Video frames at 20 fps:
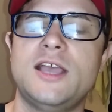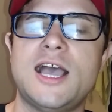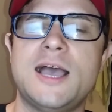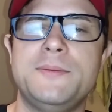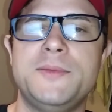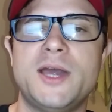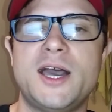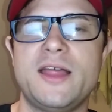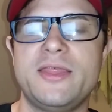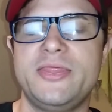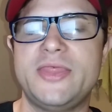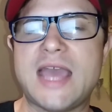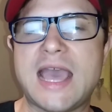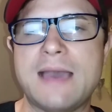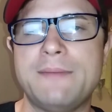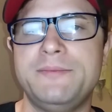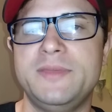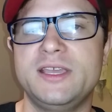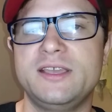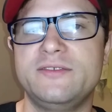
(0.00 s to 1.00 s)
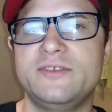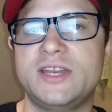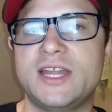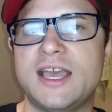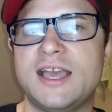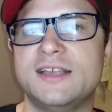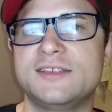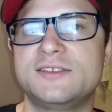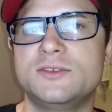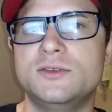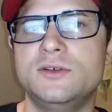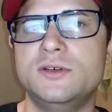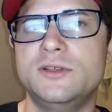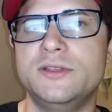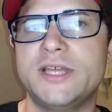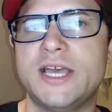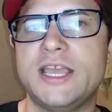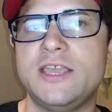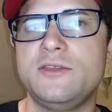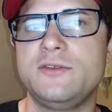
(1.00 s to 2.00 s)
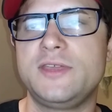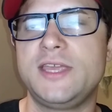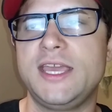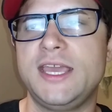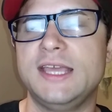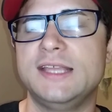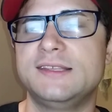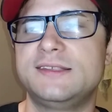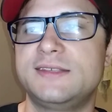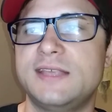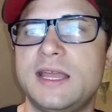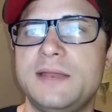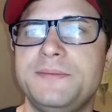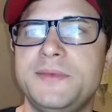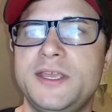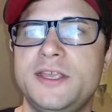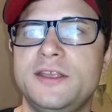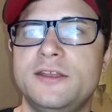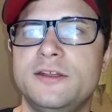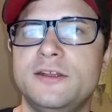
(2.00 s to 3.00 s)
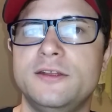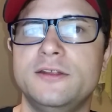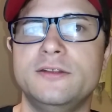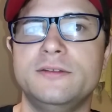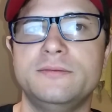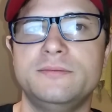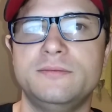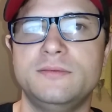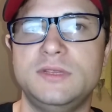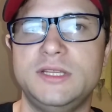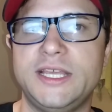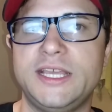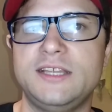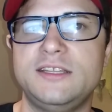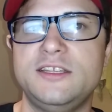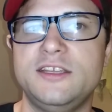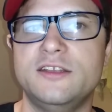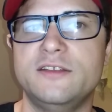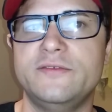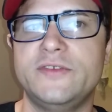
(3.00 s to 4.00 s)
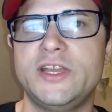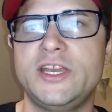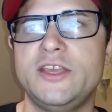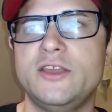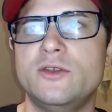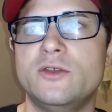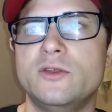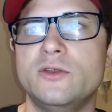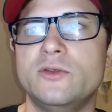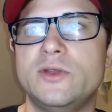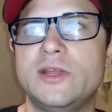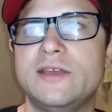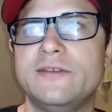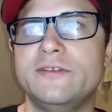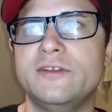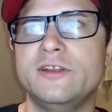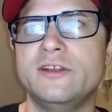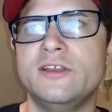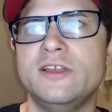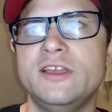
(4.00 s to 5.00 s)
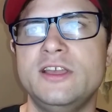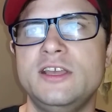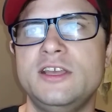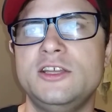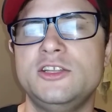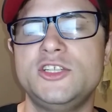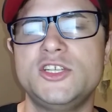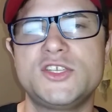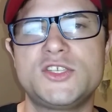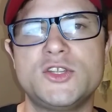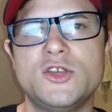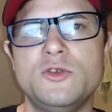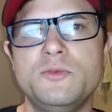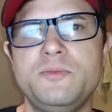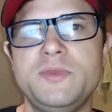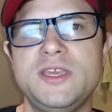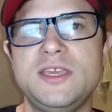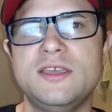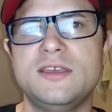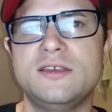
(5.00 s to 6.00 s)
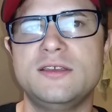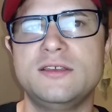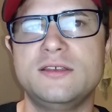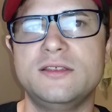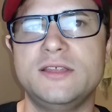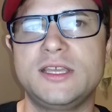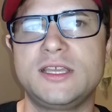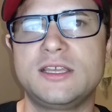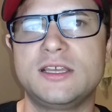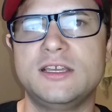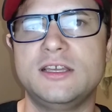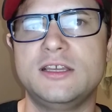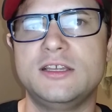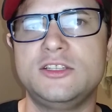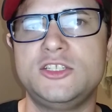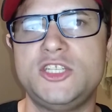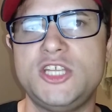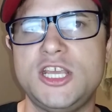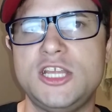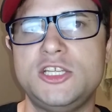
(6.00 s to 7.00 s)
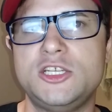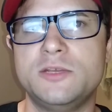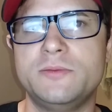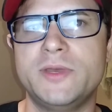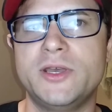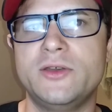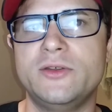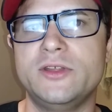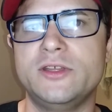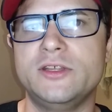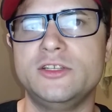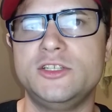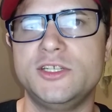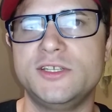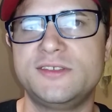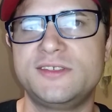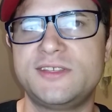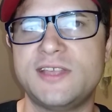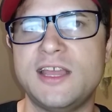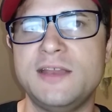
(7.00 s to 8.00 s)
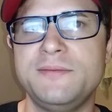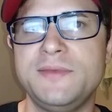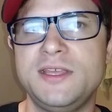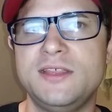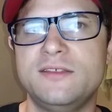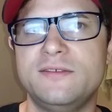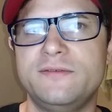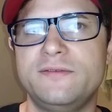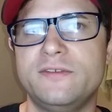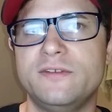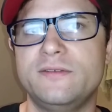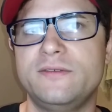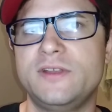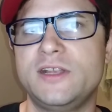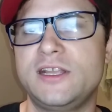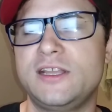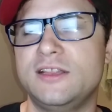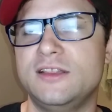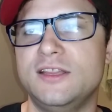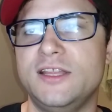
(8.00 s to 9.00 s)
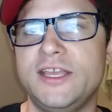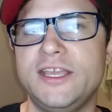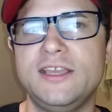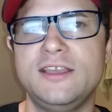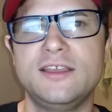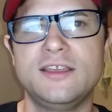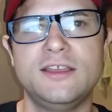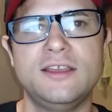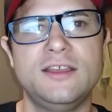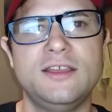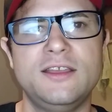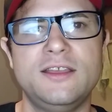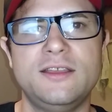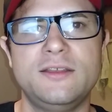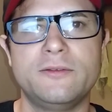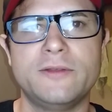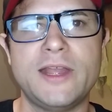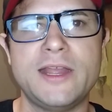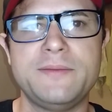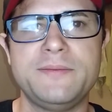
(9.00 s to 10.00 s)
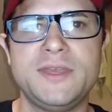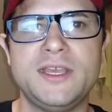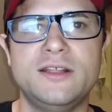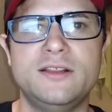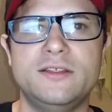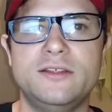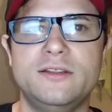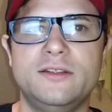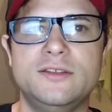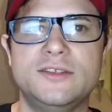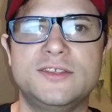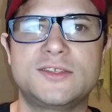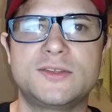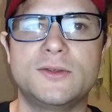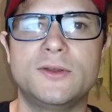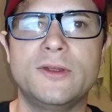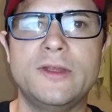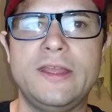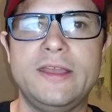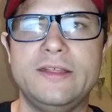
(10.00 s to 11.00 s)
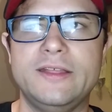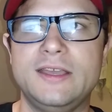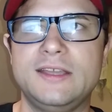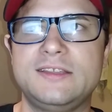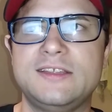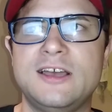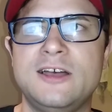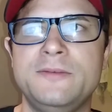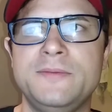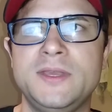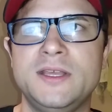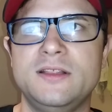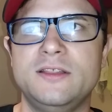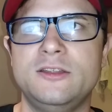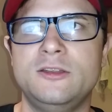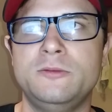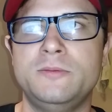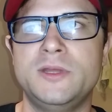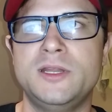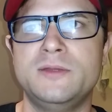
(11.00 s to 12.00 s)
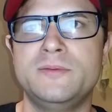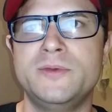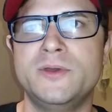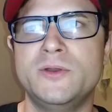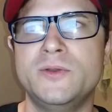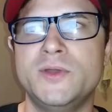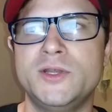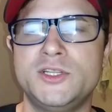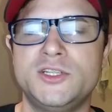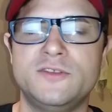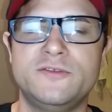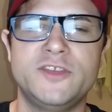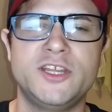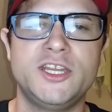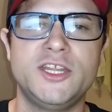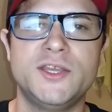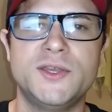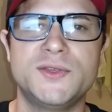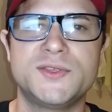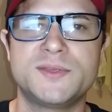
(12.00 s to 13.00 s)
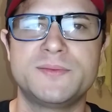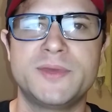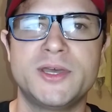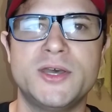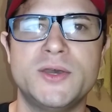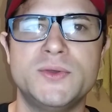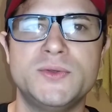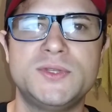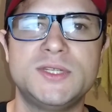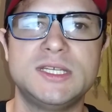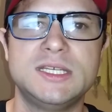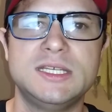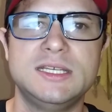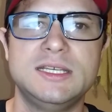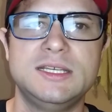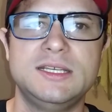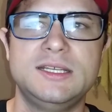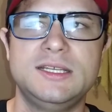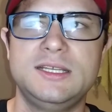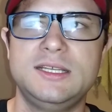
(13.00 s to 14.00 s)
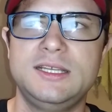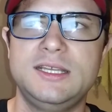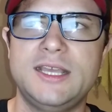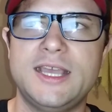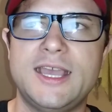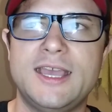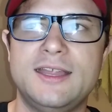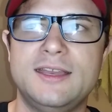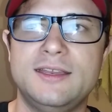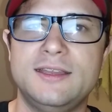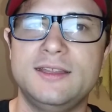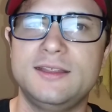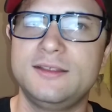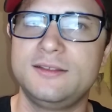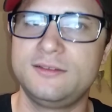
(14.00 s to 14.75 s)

I'm not that big of an asshole that you can't send me your link to your video or whatever. Just don't be a like a cheech about it. Just send me the fr freaking link. Write me a little story. Like, tell me a little bit about what your video is about, and